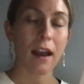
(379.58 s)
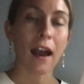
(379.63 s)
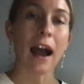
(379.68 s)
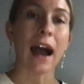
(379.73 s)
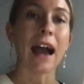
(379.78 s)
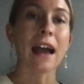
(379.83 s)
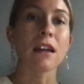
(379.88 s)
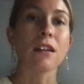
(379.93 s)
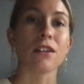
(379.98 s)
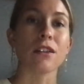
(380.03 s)

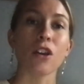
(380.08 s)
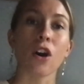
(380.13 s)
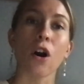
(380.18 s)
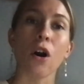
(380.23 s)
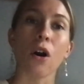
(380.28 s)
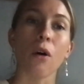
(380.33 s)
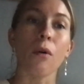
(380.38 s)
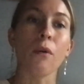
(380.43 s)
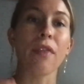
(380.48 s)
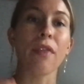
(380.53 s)
I
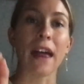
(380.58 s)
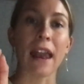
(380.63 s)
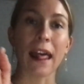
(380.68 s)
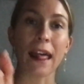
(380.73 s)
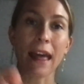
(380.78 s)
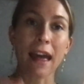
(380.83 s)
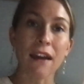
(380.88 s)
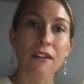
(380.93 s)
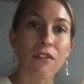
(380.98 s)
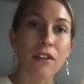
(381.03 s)
know that
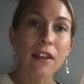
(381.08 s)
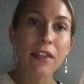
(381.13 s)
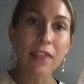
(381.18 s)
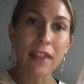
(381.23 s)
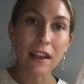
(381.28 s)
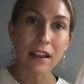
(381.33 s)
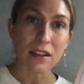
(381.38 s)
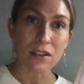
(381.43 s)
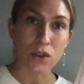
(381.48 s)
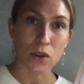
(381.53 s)

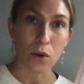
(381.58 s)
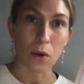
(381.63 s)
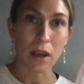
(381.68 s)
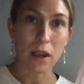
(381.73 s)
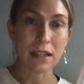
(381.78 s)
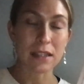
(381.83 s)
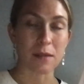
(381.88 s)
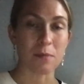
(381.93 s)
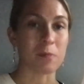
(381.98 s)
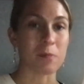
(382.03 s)
everything is going
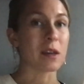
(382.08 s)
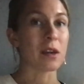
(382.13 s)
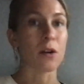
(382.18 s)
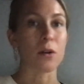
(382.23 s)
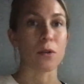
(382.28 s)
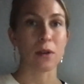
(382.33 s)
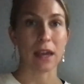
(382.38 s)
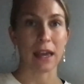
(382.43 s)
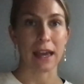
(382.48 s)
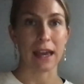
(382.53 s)
to be
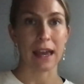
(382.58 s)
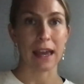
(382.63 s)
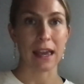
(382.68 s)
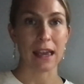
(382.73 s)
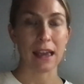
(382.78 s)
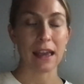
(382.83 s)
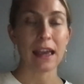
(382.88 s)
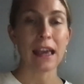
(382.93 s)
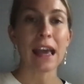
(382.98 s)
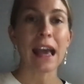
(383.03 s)
okay
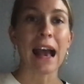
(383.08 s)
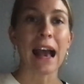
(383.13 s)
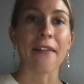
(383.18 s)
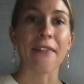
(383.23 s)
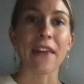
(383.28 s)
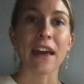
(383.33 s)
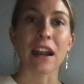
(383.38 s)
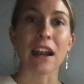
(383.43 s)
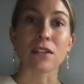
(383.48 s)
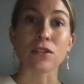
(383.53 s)
and
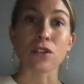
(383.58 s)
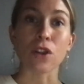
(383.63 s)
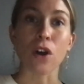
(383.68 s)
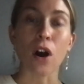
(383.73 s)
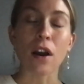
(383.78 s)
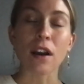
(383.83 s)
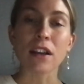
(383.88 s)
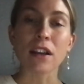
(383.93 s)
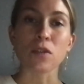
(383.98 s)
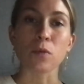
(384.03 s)
that as
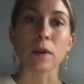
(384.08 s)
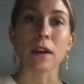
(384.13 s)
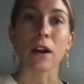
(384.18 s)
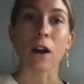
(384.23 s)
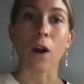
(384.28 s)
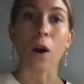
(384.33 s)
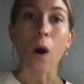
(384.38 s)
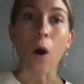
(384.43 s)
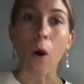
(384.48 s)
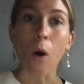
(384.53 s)
long as we are
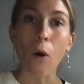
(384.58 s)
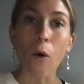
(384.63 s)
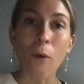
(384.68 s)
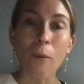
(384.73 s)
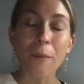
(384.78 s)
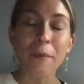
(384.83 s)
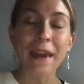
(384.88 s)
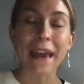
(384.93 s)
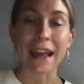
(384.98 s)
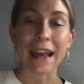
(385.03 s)

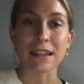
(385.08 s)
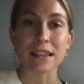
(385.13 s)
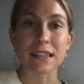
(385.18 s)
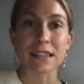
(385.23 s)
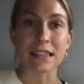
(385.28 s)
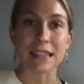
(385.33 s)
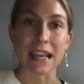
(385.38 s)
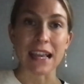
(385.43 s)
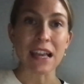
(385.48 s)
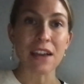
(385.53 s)
home and
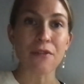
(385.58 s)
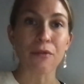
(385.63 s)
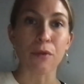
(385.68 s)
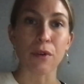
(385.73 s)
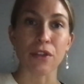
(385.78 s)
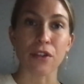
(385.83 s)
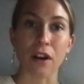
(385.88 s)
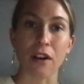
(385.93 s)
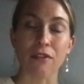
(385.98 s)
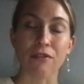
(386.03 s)
safe
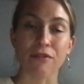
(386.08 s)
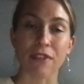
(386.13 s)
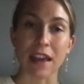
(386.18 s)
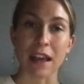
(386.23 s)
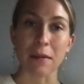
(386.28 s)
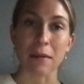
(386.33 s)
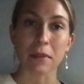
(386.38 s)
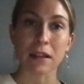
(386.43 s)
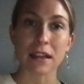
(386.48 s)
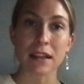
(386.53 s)
with our
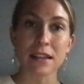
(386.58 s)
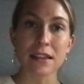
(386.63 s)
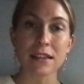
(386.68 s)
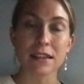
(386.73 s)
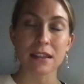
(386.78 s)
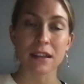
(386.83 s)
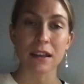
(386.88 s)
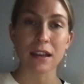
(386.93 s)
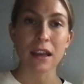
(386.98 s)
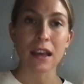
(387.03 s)

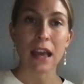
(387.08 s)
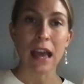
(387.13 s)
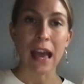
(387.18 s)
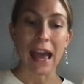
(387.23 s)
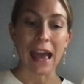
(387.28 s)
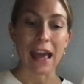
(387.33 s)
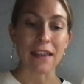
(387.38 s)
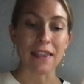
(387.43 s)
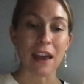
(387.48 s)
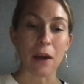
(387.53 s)
families,
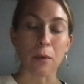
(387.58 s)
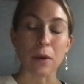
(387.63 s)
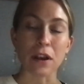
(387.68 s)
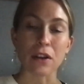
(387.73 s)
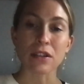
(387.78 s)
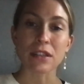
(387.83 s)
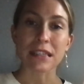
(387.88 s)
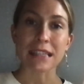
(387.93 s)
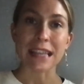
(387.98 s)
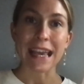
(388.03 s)
and that we are
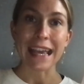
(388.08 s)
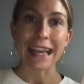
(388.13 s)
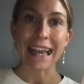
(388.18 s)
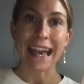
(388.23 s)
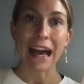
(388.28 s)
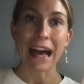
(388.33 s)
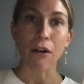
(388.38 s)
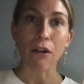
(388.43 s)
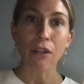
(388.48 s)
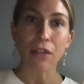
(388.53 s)
staying
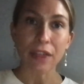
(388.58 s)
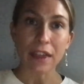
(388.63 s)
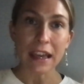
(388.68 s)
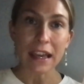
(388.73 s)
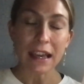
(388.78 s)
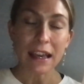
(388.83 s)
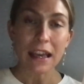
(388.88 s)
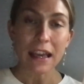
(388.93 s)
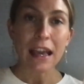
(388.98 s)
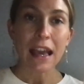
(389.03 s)

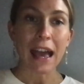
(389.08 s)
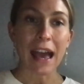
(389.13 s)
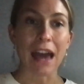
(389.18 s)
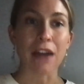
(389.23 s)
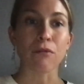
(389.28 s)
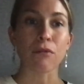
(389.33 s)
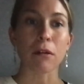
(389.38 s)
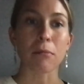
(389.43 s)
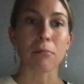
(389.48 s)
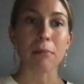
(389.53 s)
healthy
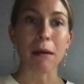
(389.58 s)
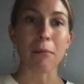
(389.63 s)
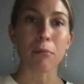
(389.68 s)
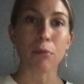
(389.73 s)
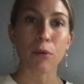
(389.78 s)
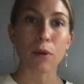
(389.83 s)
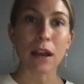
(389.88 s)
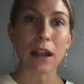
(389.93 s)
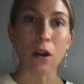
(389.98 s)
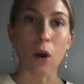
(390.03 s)
and
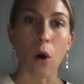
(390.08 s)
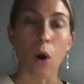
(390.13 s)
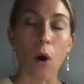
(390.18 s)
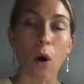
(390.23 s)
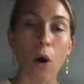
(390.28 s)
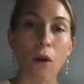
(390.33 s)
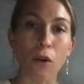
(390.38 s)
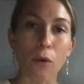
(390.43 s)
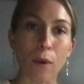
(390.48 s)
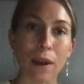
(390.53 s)
remembering
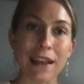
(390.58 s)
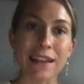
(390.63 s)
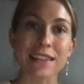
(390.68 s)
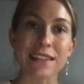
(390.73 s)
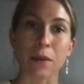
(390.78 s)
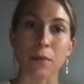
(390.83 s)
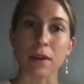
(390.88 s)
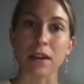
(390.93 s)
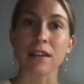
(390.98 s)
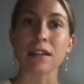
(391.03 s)
all the ways
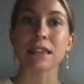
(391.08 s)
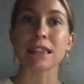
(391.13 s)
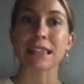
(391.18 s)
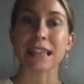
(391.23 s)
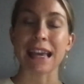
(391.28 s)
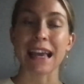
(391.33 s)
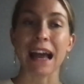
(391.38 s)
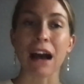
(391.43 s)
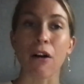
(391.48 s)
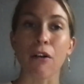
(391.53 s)
that we can
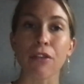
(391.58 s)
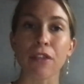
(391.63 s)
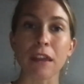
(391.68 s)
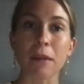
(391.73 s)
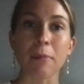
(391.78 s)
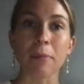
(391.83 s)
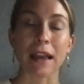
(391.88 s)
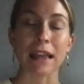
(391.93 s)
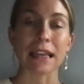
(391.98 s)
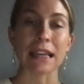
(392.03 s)
stay healthy
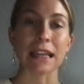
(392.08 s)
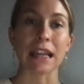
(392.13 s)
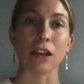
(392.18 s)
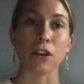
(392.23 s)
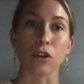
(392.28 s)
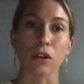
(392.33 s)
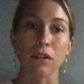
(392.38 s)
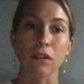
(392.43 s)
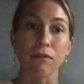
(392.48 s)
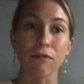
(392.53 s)
by eating
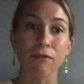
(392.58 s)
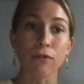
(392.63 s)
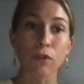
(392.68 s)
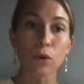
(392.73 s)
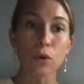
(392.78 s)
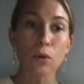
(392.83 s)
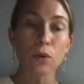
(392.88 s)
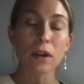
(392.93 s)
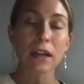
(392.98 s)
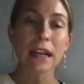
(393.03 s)
good
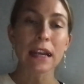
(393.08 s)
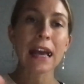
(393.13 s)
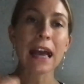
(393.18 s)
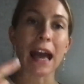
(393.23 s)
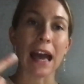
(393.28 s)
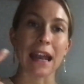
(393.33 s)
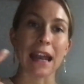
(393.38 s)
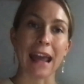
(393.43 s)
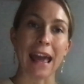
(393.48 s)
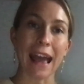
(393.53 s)
food
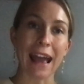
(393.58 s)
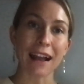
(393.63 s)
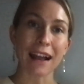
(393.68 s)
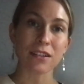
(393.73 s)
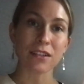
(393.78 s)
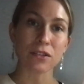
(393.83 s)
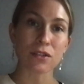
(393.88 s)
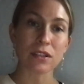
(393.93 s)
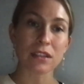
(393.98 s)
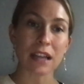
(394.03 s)
and
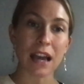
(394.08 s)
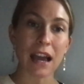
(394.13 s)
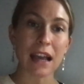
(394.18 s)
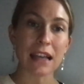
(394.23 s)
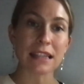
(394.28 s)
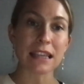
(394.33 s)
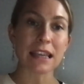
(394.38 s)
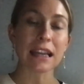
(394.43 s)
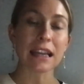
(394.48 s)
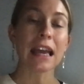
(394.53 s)

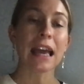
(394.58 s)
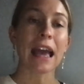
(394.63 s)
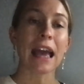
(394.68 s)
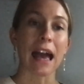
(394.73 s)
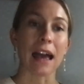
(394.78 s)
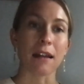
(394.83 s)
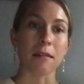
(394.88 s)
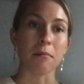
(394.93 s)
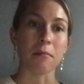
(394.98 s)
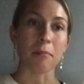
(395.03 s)
exercising
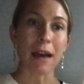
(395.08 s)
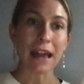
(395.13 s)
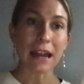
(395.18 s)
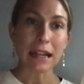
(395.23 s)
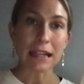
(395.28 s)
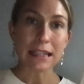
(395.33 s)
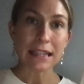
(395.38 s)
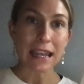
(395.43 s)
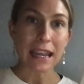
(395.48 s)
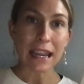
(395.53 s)
and
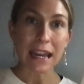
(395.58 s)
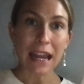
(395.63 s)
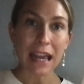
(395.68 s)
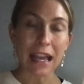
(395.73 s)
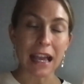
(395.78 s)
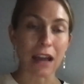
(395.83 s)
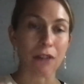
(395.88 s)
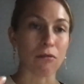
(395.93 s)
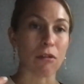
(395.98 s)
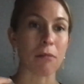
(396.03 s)

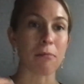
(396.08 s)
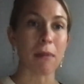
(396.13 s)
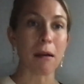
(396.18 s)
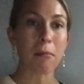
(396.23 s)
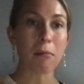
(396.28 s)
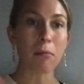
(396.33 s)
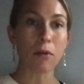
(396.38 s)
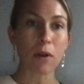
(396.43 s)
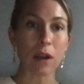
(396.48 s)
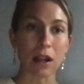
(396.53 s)
meditating and
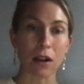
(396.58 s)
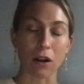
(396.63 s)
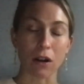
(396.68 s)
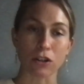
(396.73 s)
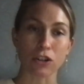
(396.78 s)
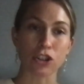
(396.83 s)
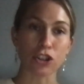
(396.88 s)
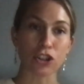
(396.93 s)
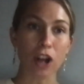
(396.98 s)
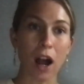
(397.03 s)
remembering our
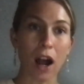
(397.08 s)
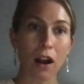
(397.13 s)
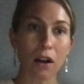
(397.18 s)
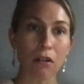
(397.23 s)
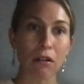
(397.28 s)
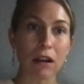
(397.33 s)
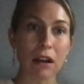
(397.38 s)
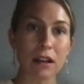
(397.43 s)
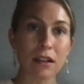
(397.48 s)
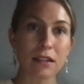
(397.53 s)

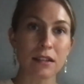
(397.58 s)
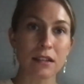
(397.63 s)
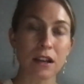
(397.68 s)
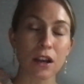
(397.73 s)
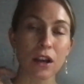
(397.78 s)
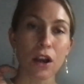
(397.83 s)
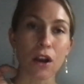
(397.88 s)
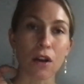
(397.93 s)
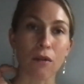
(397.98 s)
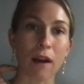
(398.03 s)
chakras,
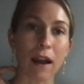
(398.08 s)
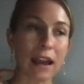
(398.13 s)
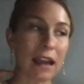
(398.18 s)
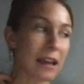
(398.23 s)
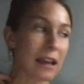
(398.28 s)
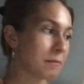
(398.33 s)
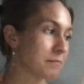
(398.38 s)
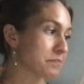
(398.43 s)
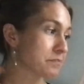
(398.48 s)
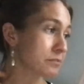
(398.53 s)

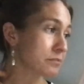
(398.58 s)
right?